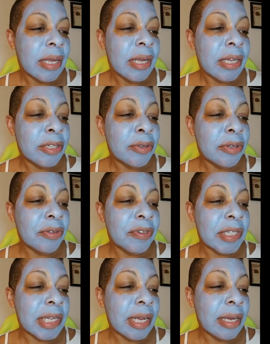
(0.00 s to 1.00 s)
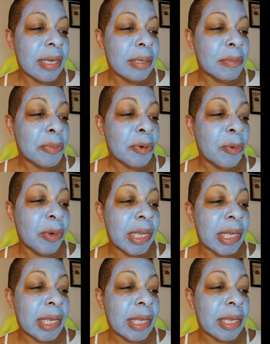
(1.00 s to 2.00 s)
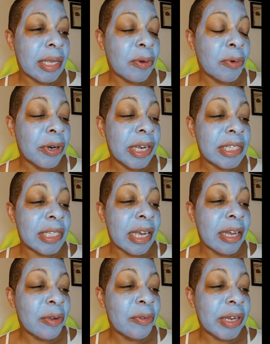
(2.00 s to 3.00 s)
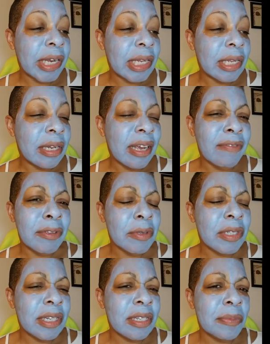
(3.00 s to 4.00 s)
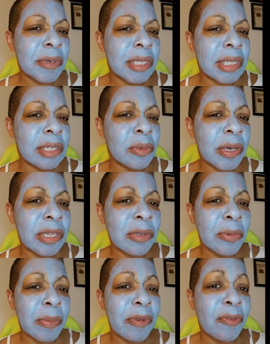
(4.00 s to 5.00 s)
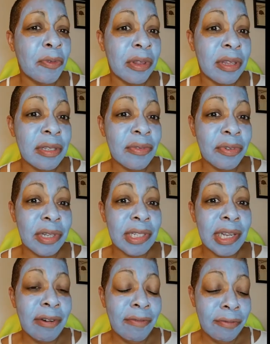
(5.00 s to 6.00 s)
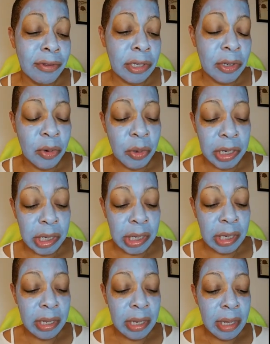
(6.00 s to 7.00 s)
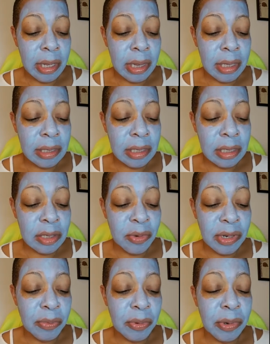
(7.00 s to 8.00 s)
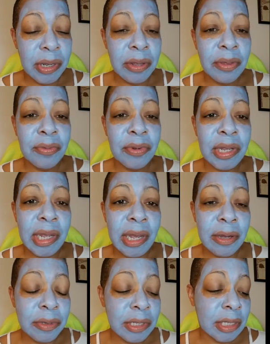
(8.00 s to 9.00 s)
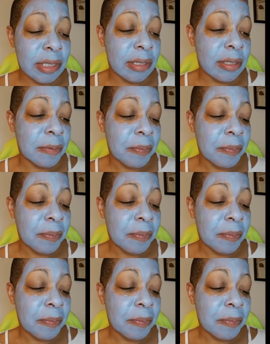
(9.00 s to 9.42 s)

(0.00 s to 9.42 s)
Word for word: two to three times per week or as tolerated. I've used it as much as twice a week before. This runs out really quick. This is one point three ounces.